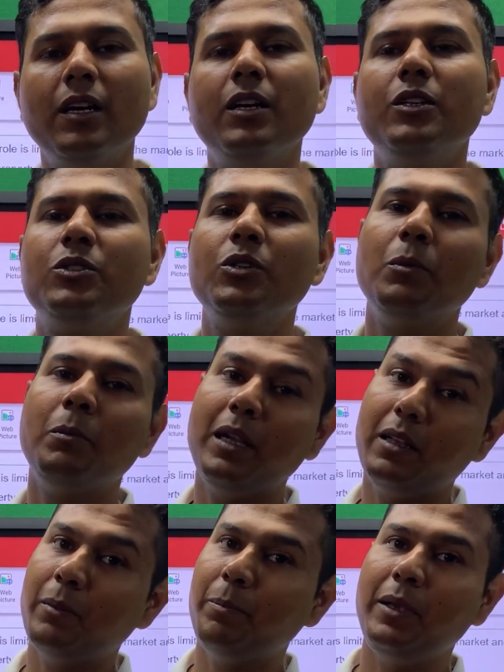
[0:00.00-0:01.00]
So
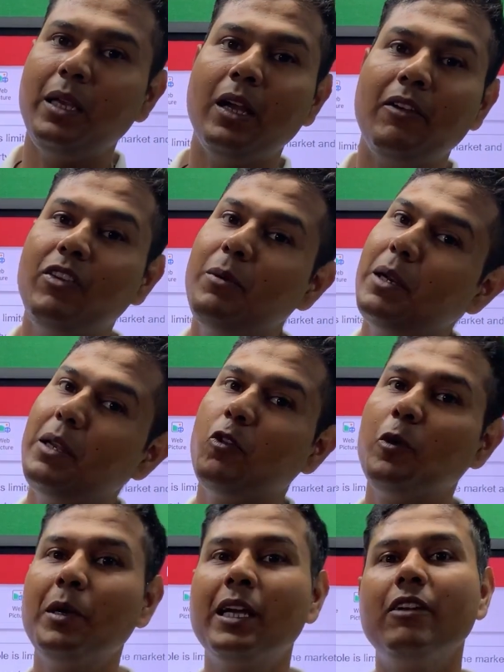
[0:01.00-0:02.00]
but everybody would
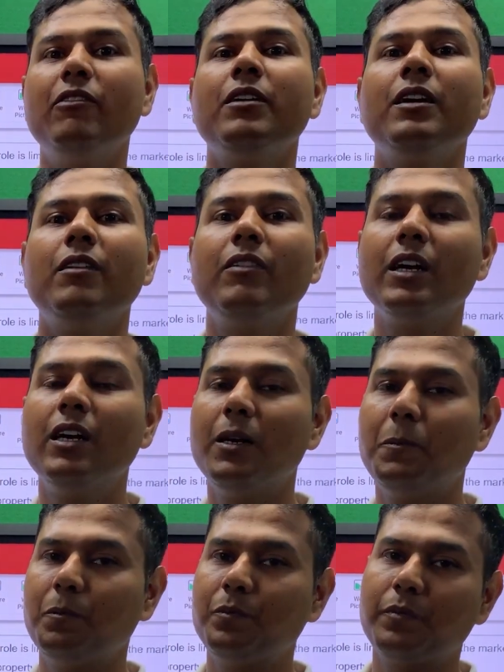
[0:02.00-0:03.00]
be giving a